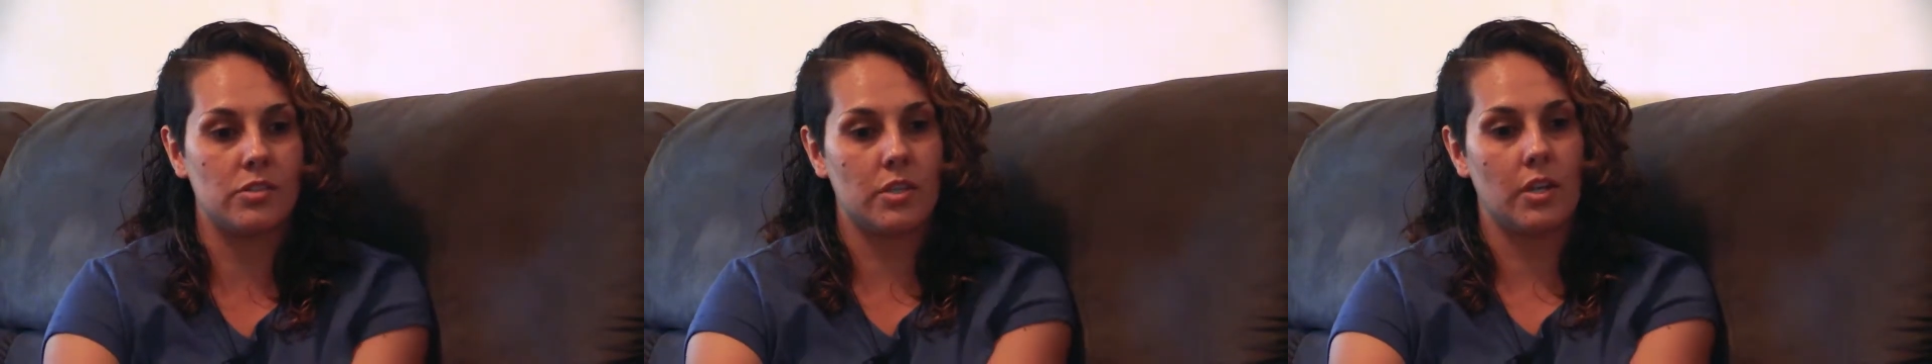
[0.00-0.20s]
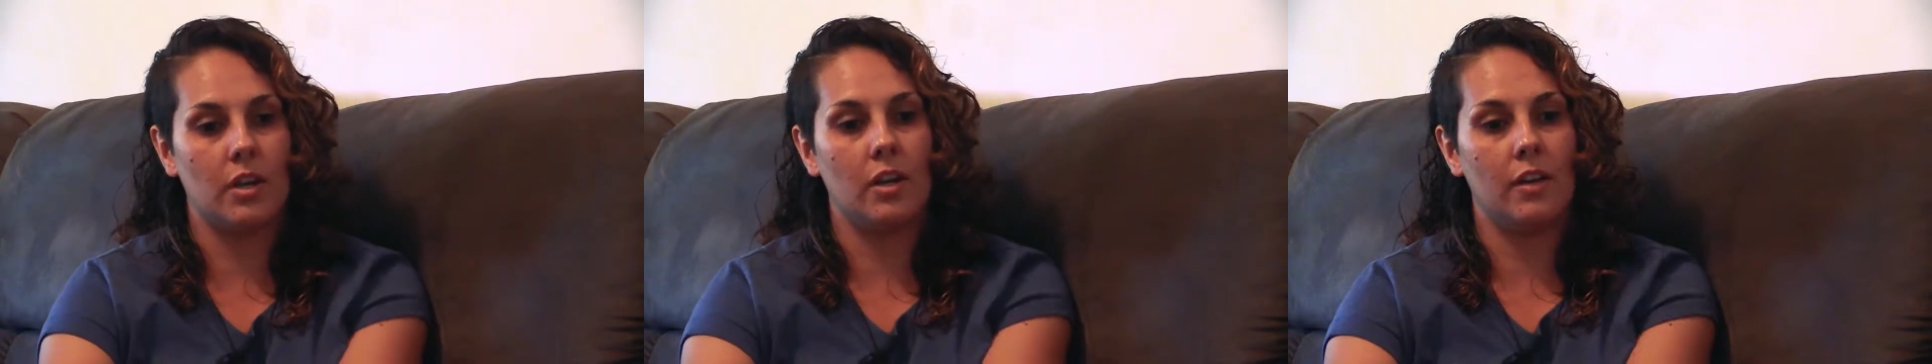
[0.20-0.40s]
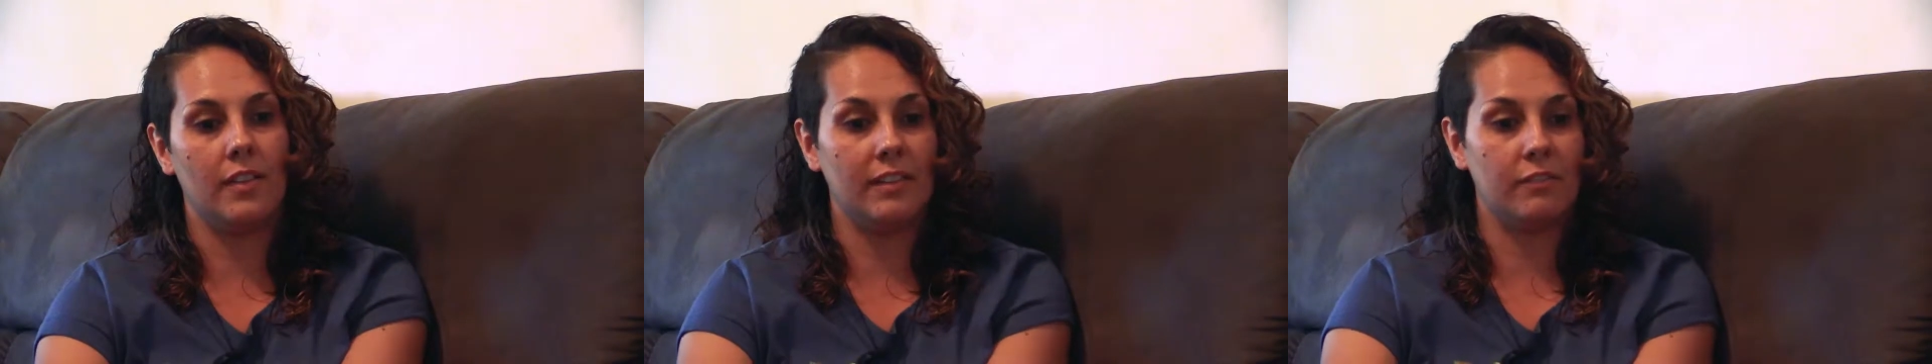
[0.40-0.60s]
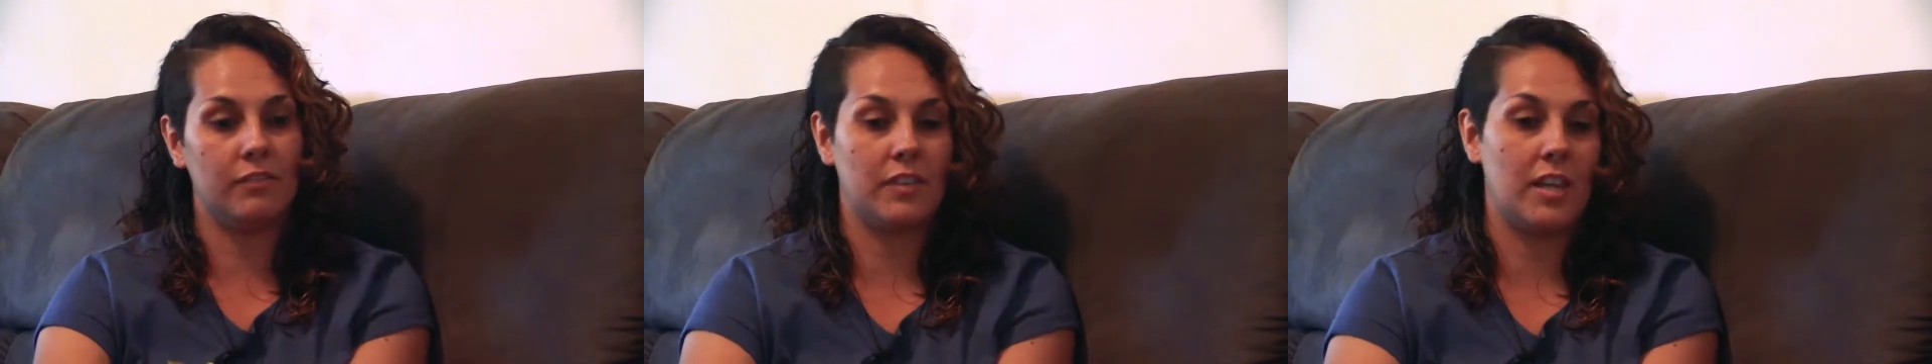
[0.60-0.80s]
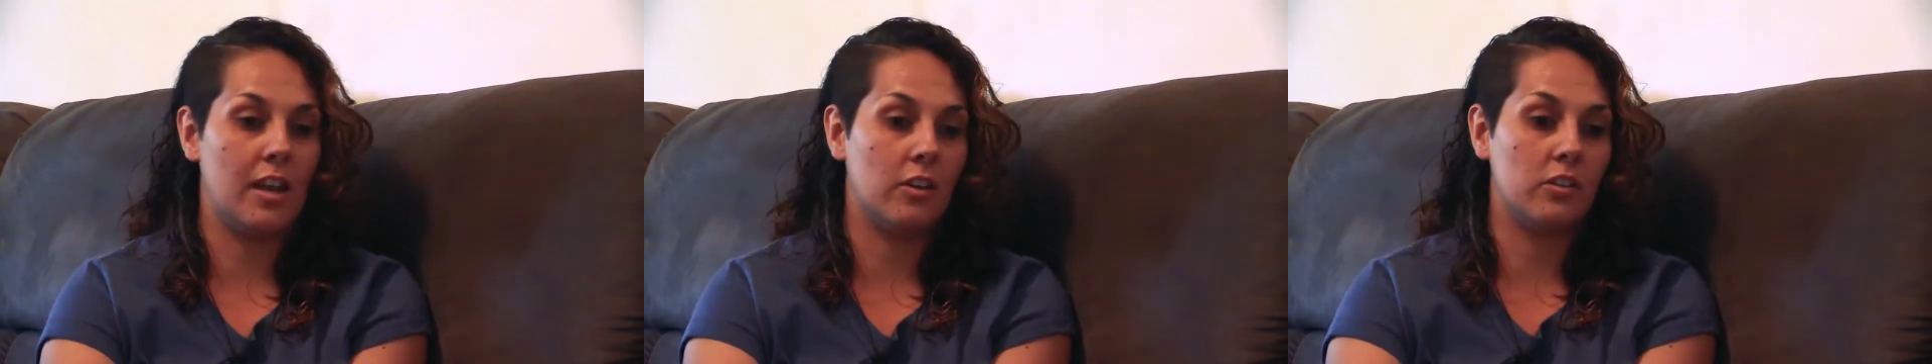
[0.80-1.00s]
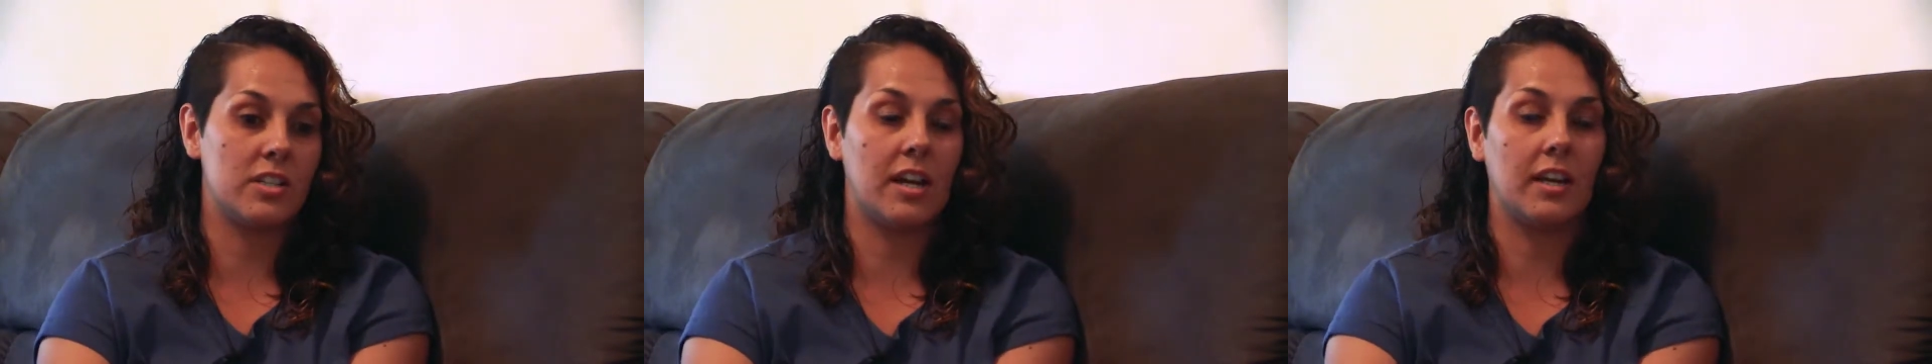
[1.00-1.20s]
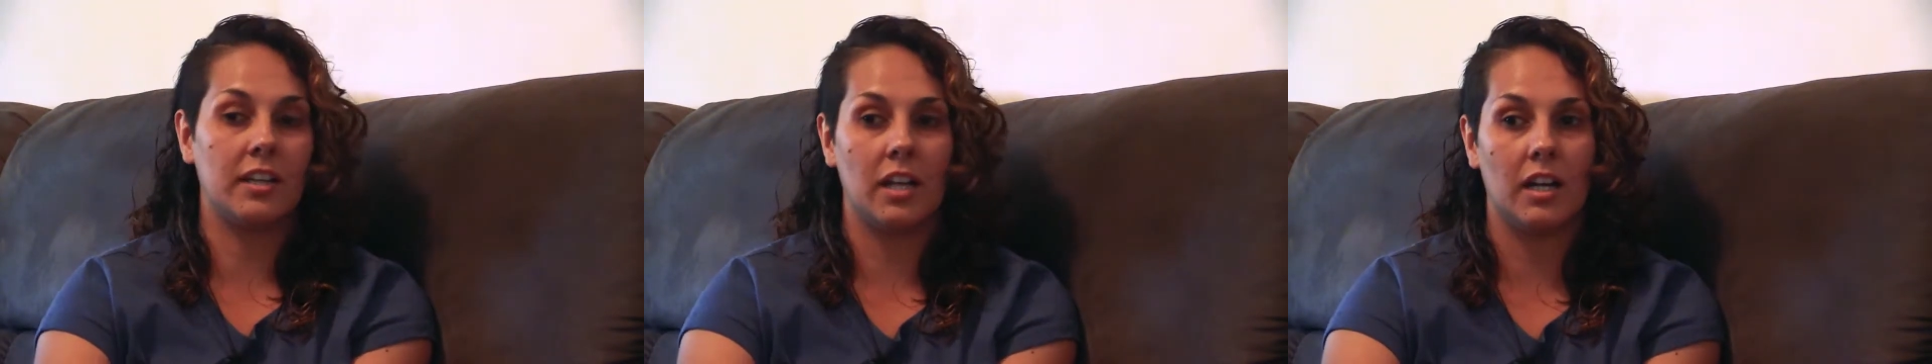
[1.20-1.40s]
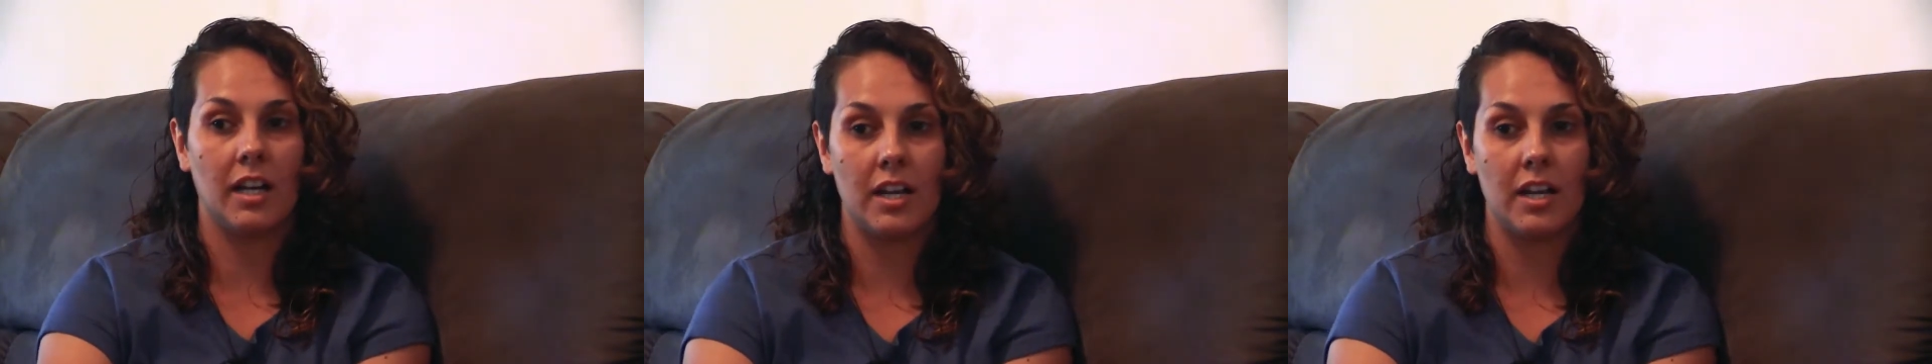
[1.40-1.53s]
so I live now in Darkinjung